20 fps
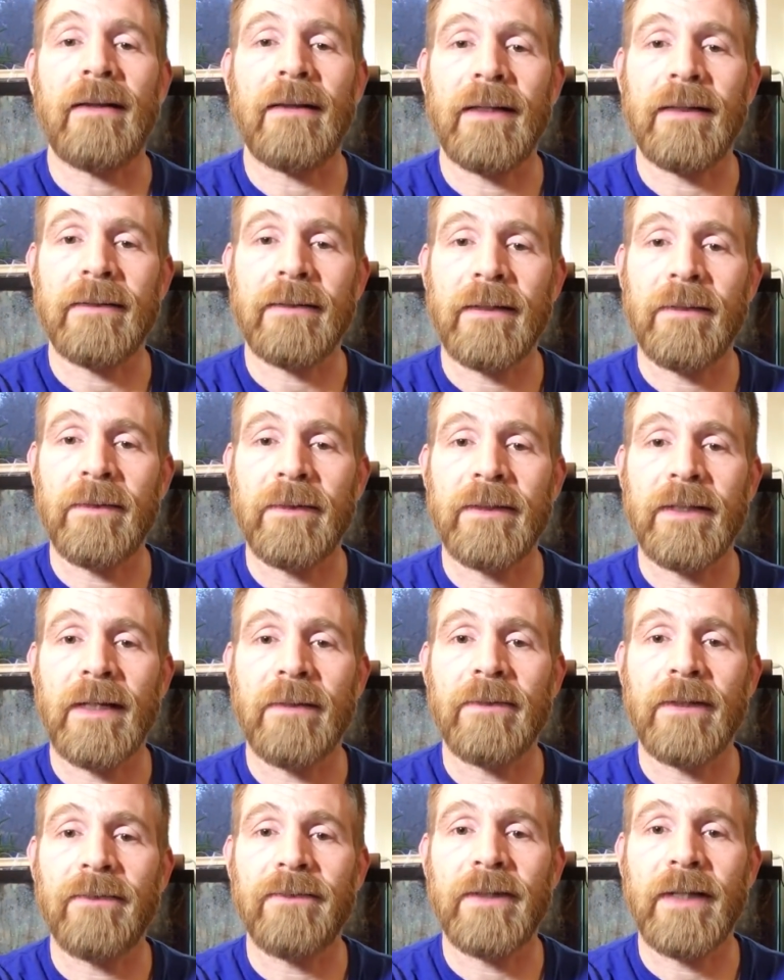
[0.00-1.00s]
The last couple of
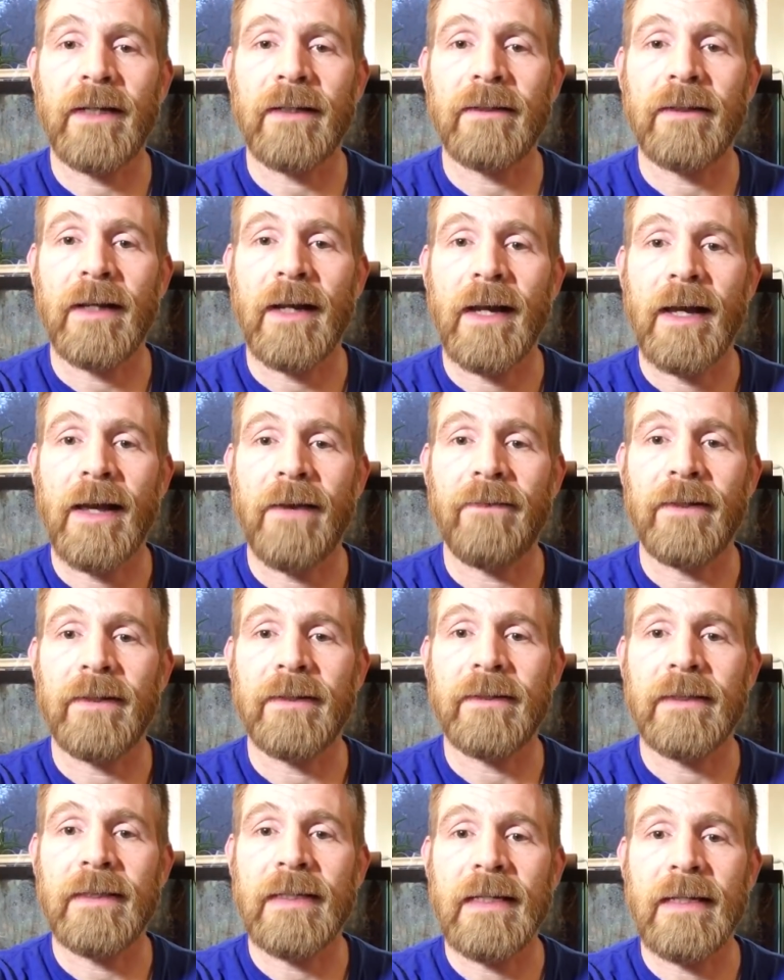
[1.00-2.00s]
times I've checked, I
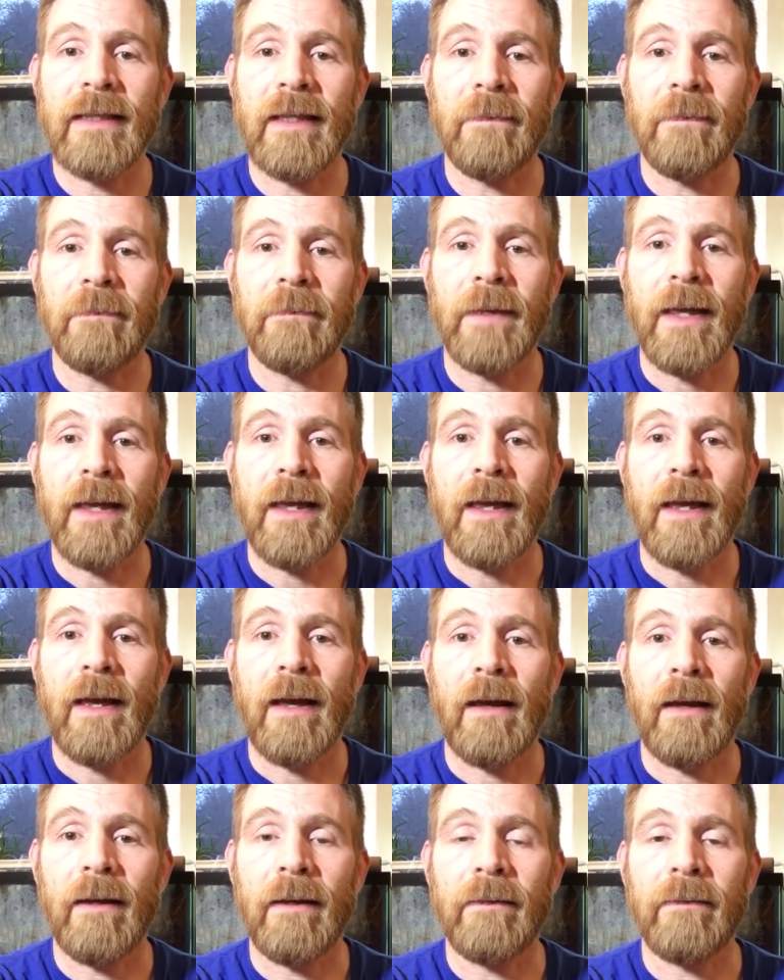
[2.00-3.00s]
haven't seen them
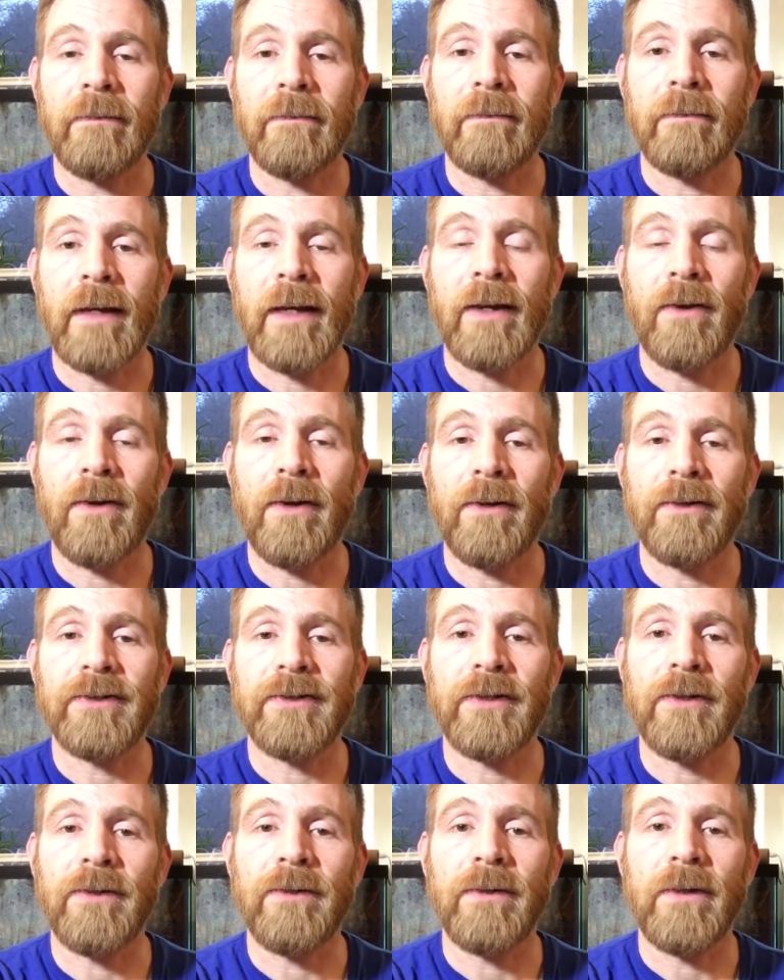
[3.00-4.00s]
um, at all.
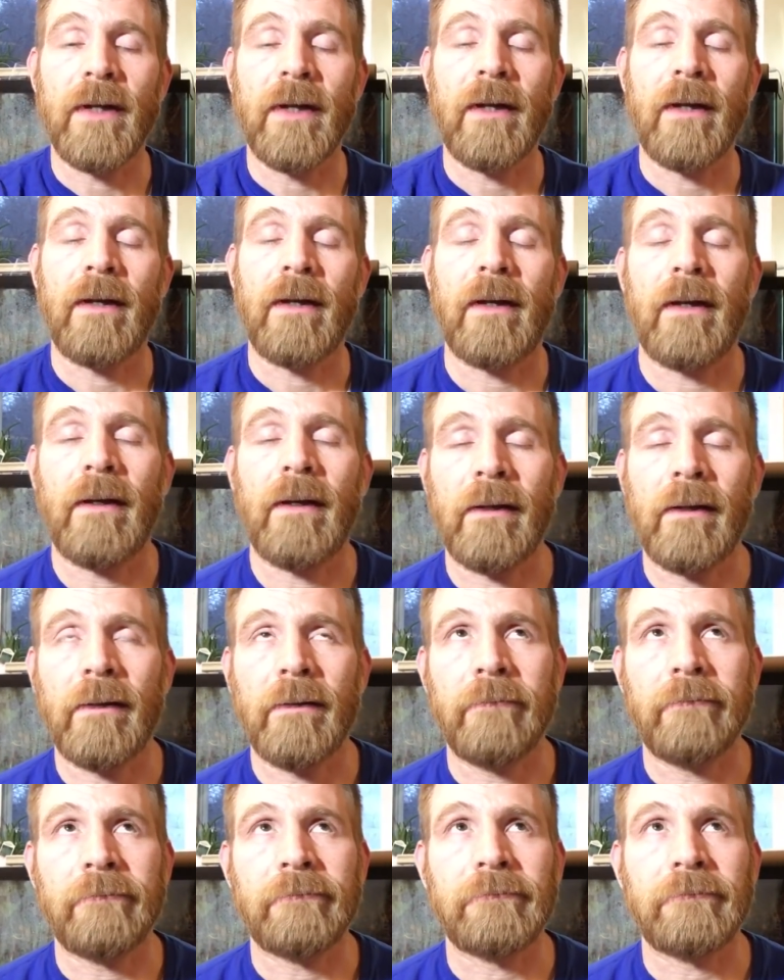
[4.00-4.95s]
So uh,